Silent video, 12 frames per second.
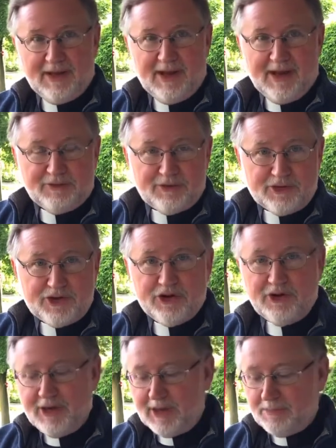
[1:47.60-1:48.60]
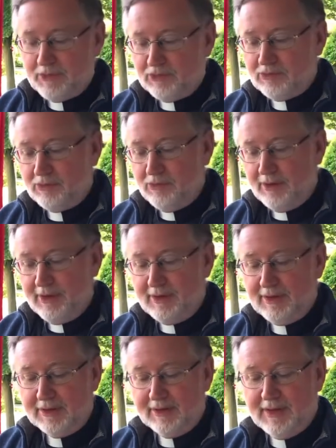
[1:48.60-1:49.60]
After churning up the
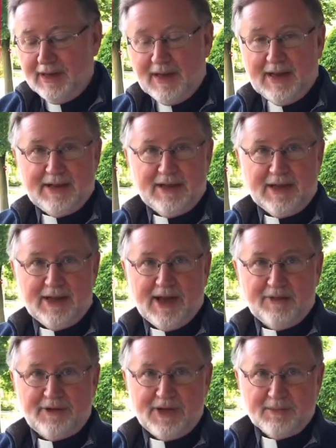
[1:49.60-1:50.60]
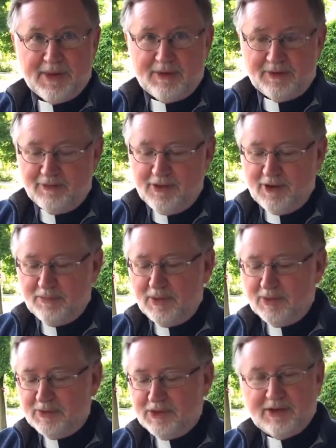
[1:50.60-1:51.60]
soil and adding a hefty amount of
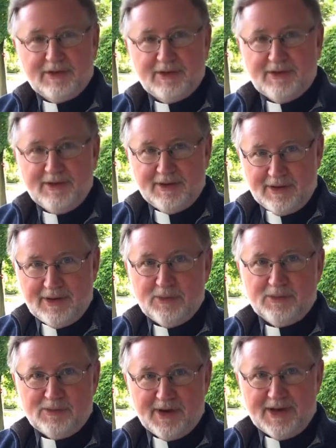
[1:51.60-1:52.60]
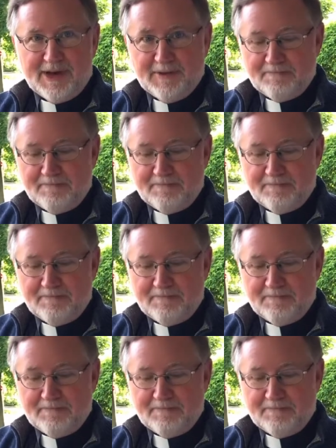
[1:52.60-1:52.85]
compost, it was ready.